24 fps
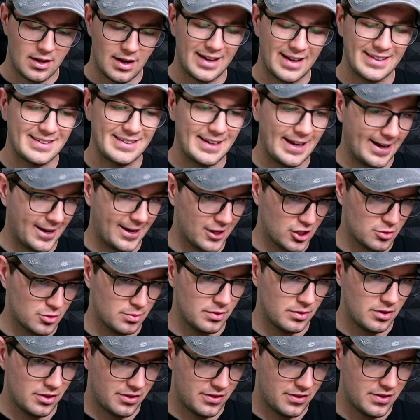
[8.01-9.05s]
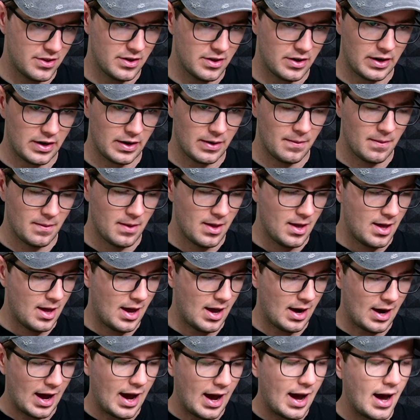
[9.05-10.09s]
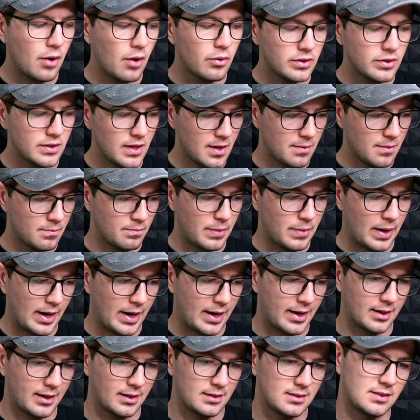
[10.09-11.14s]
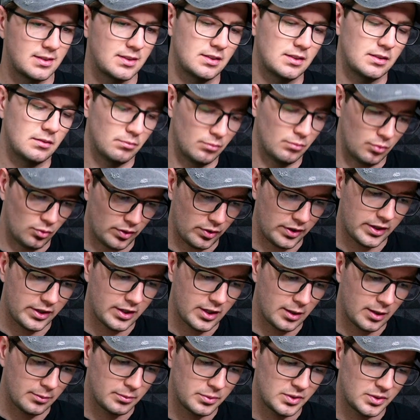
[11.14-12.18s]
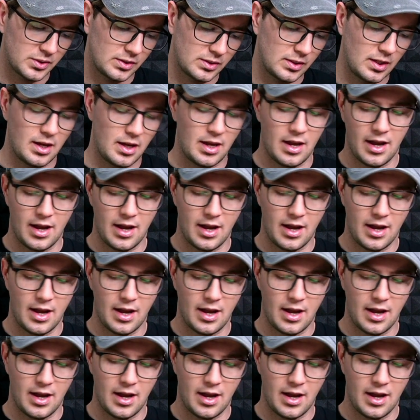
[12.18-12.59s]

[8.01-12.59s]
attachment theory and how it impacts breakups